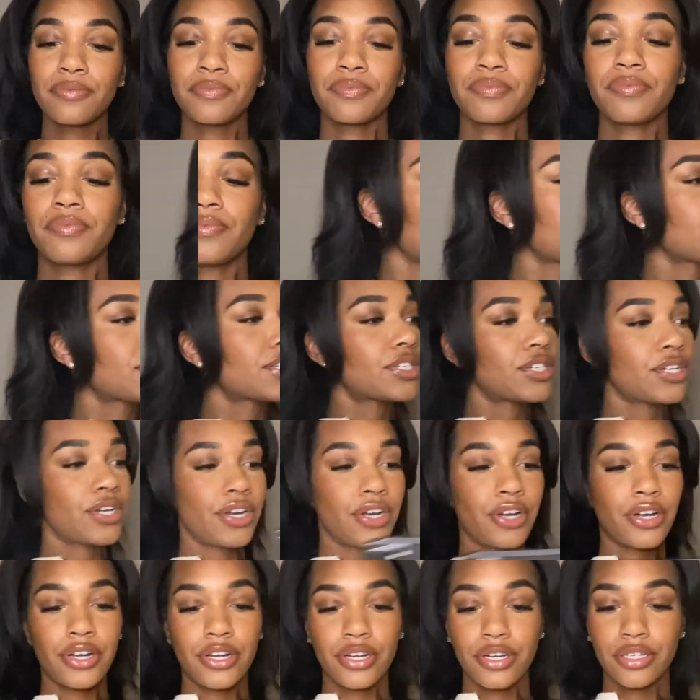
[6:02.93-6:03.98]
Next
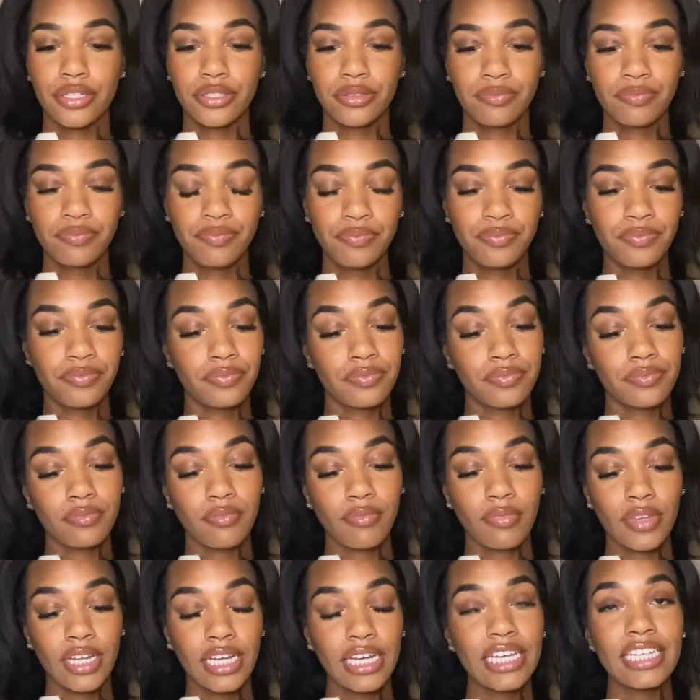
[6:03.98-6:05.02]
term
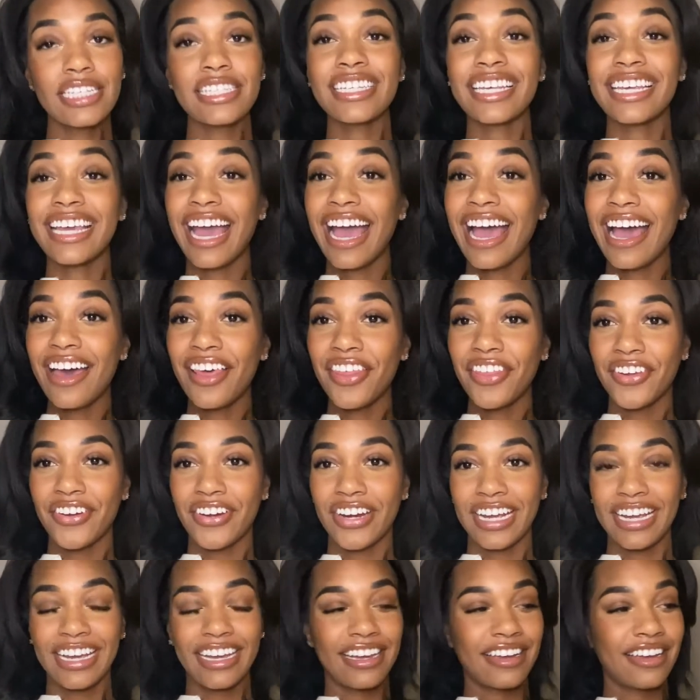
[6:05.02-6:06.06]
is
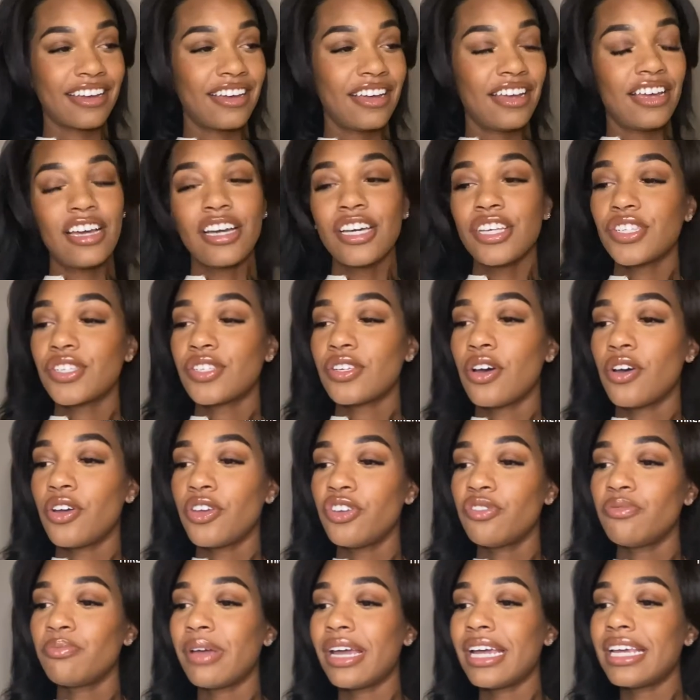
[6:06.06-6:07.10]
gathering. So
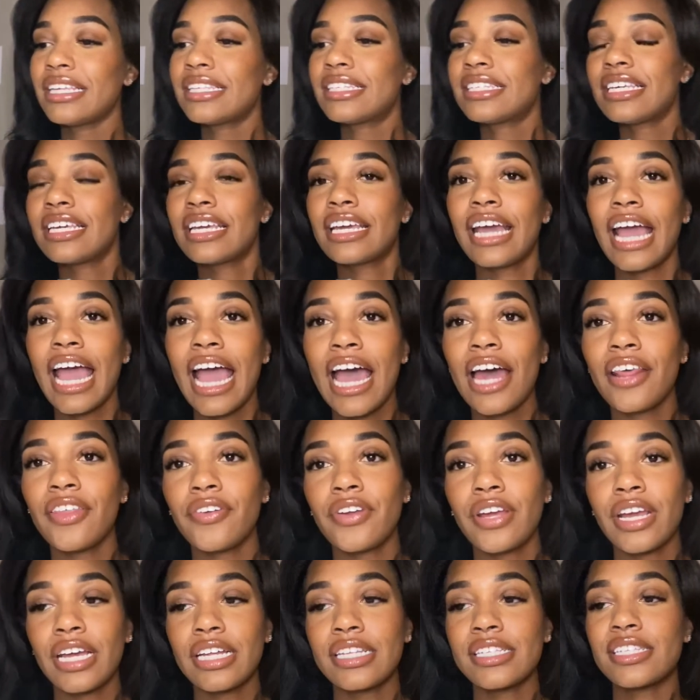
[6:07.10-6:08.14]
you may see
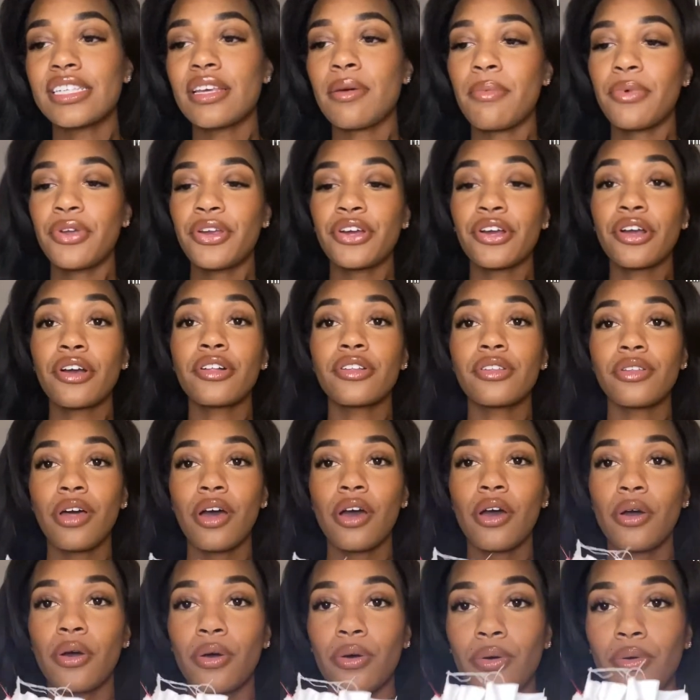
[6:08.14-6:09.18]
gathering in some of your
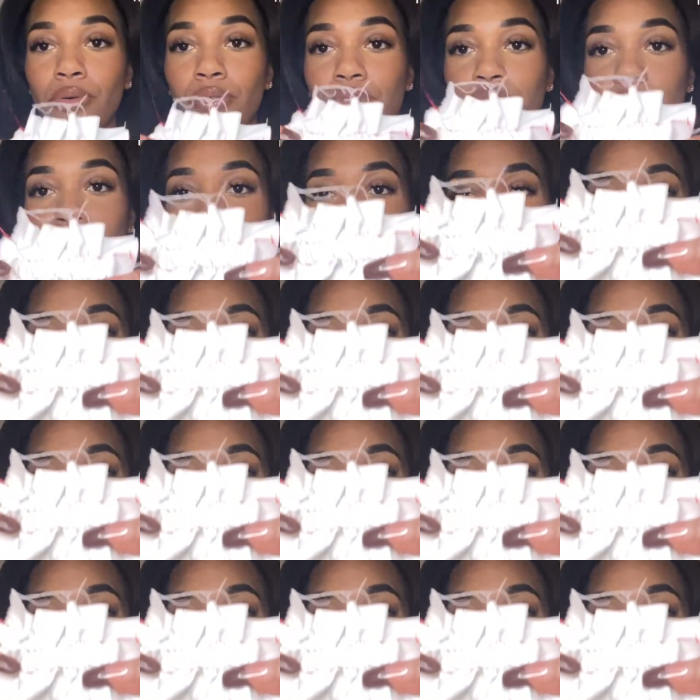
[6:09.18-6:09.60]
clothes. You may